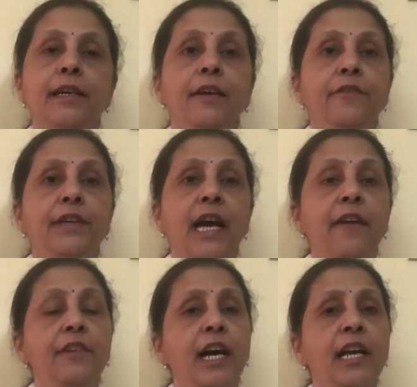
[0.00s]
We have
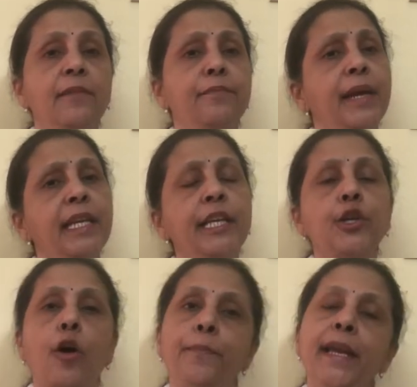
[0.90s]
learned many
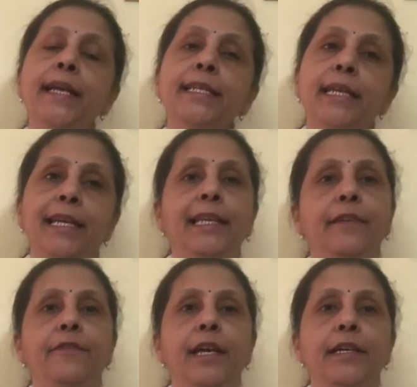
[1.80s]
topics in
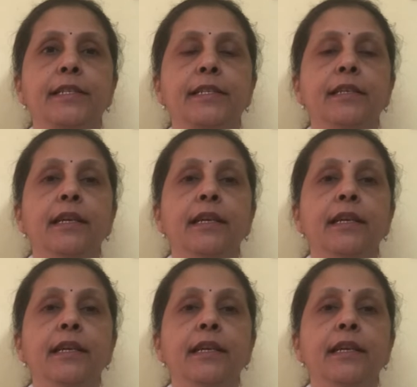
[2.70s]
EVS